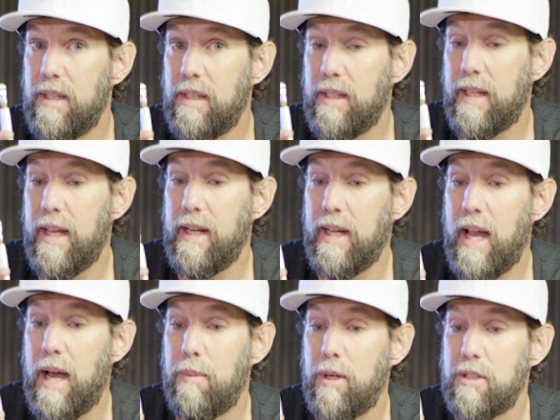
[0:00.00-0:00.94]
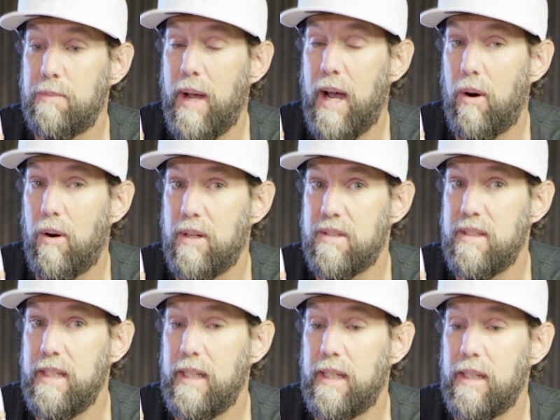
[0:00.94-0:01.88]
indicating how much power it's
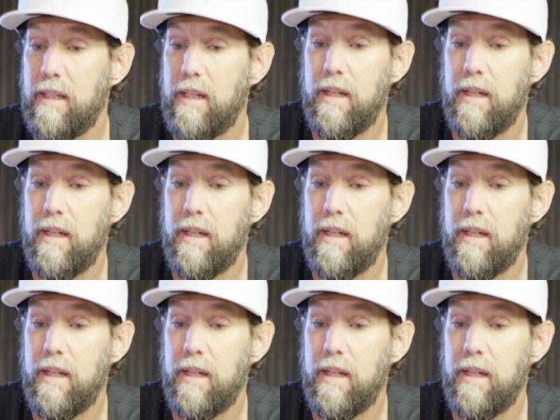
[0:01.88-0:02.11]
needed.